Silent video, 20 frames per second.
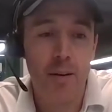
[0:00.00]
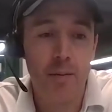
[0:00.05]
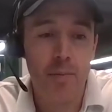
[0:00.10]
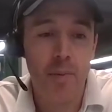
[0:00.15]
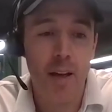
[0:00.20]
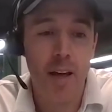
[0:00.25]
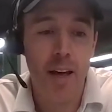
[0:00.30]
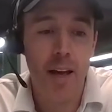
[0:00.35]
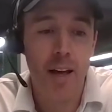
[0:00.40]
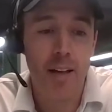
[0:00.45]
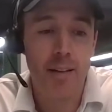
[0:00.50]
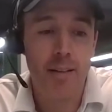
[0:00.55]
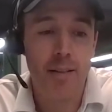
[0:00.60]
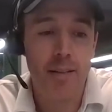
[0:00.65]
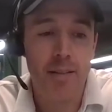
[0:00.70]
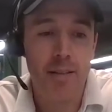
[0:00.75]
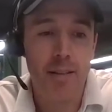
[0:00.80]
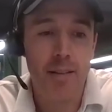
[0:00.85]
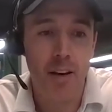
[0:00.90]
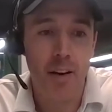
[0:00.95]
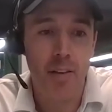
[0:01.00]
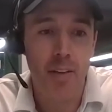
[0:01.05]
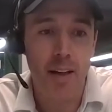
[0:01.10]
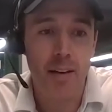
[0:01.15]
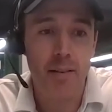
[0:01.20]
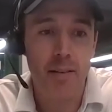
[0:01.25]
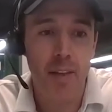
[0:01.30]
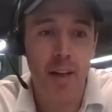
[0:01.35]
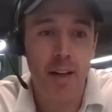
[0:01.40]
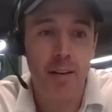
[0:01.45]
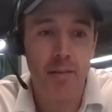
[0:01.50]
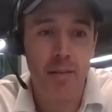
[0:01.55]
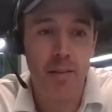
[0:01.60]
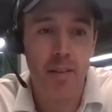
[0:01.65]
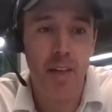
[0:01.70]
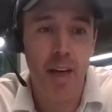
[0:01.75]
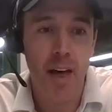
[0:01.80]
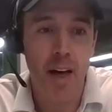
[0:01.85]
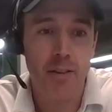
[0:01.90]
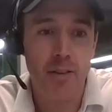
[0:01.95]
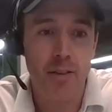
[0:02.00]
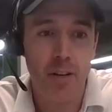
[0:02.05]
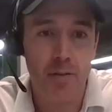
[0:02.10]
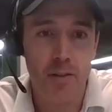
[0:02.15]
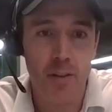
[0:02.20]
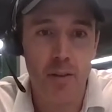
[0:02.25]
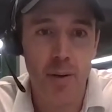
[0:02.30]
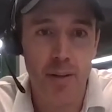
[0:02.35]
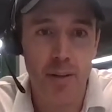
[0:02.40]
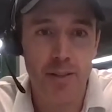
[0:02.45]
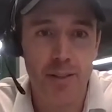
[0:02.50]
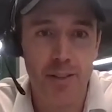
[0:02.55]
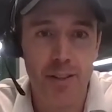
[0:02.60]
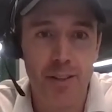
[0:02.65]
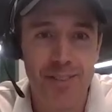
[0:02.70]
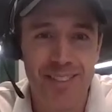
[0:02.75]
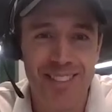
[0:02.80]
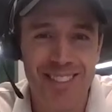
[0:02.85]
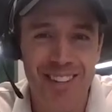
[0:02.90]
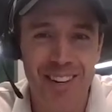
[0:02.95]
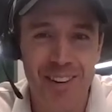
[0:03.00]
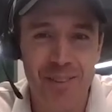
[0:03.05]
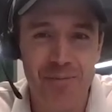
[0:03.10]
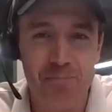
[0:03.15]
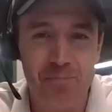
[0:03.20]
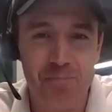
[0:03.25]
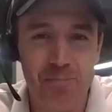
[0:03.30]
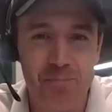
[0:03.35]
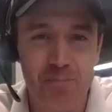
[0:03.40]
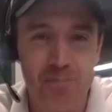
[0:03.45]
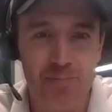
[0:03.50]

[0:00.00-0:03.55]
And that took a few months to do. So